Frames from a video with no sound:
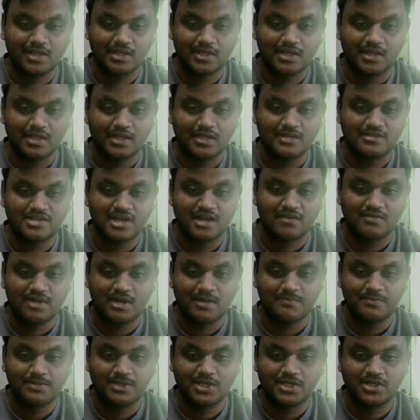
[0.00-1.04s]
like a
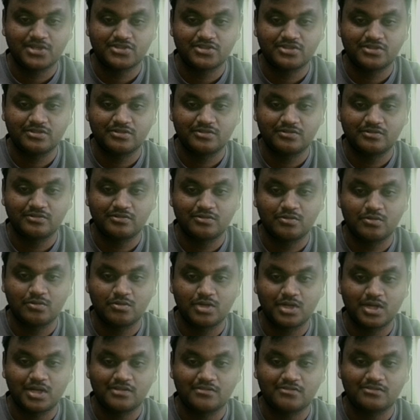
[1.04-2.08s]
Java application
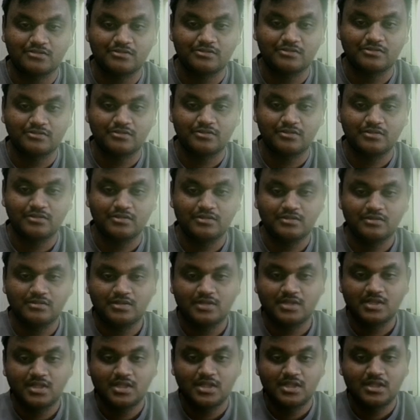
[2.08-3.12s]
code or source code.
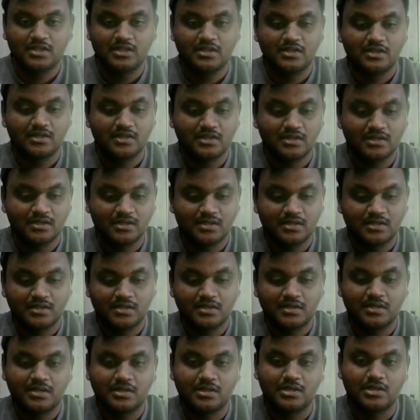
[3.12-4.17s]

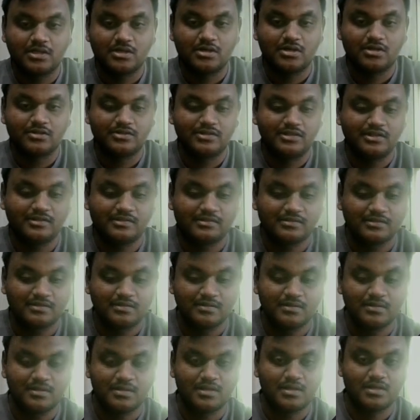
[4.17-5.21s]
Click on this.
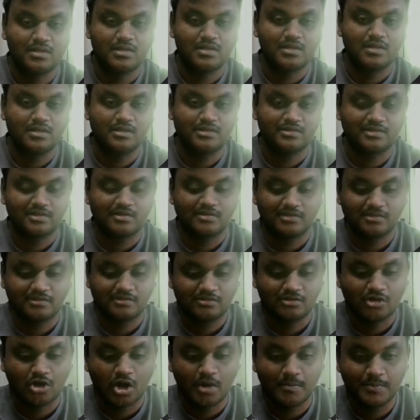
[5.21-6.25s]
Sorry,
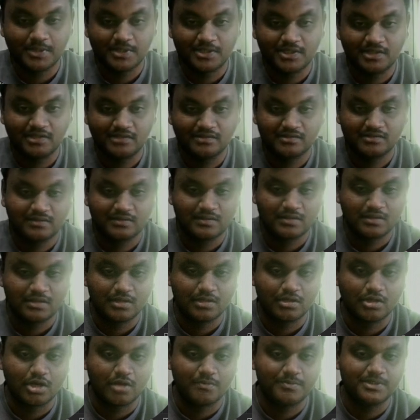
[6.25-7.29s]
copy this
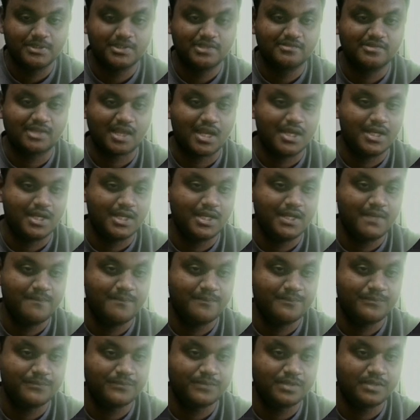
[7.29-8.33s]

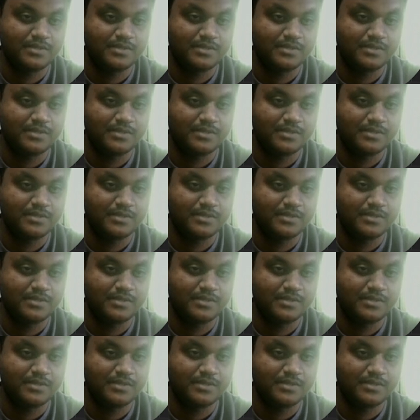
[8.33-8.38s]
ID